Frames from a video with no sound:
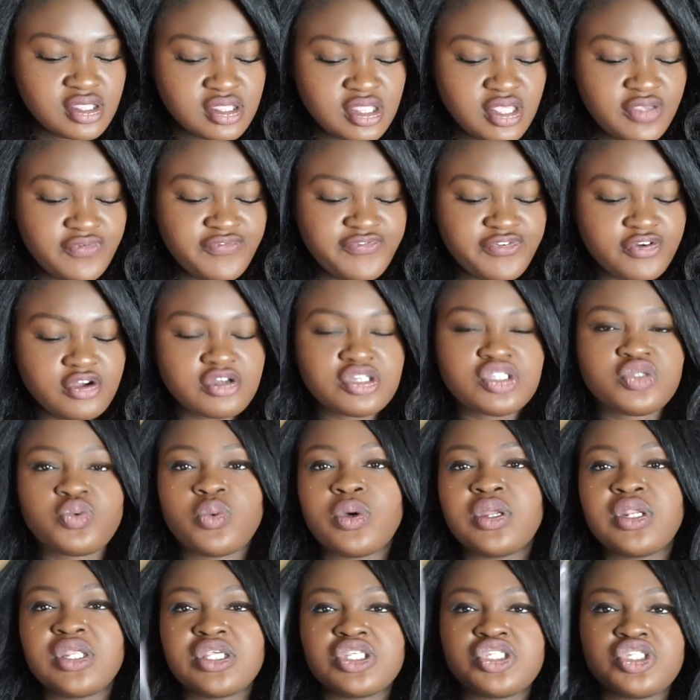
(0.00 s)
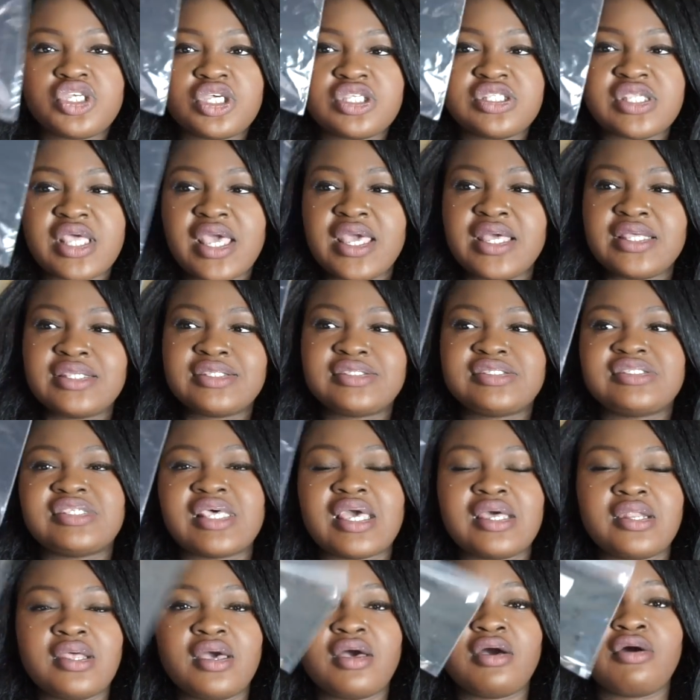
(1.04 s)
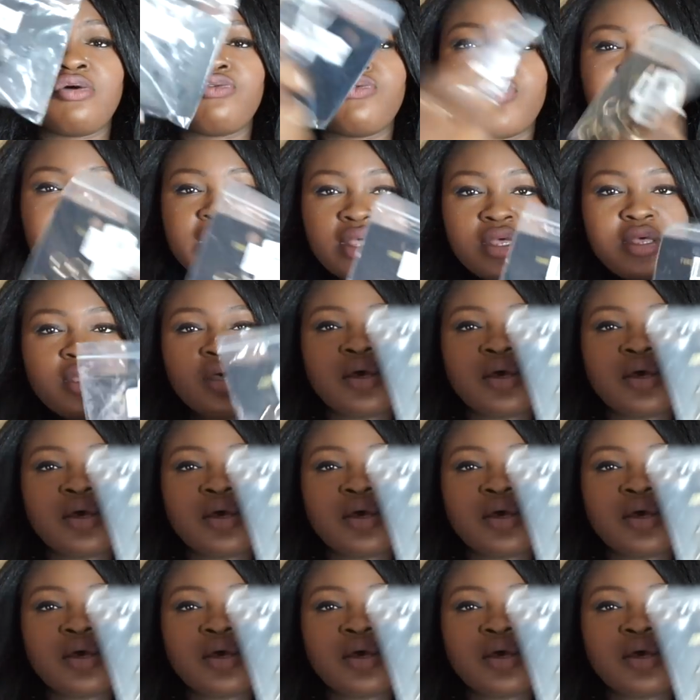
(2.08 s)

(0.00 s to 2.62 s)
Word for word: The first one is just a set of